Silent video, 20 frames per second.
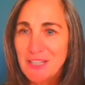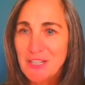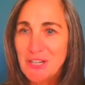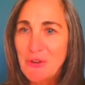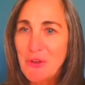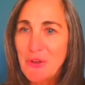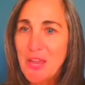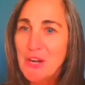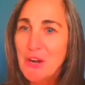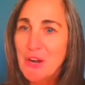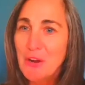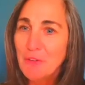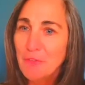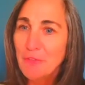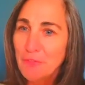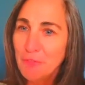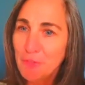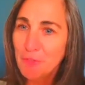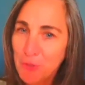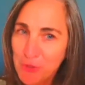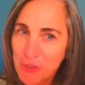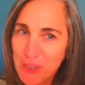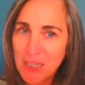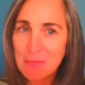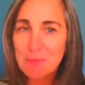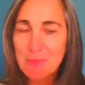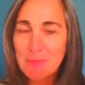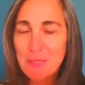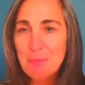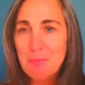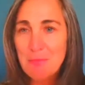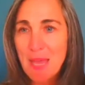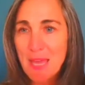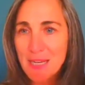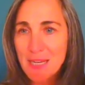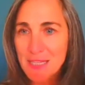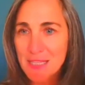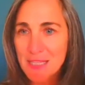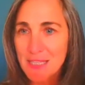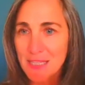and our food can be
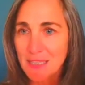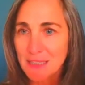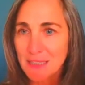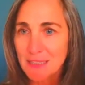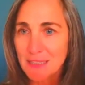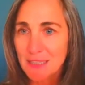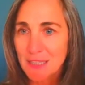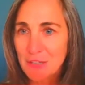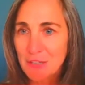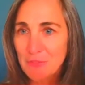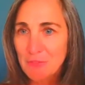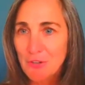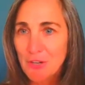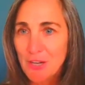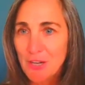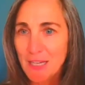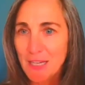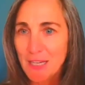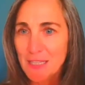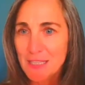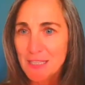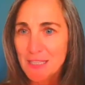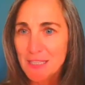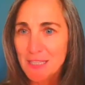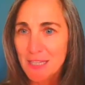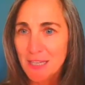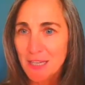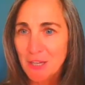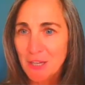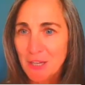medicine for us.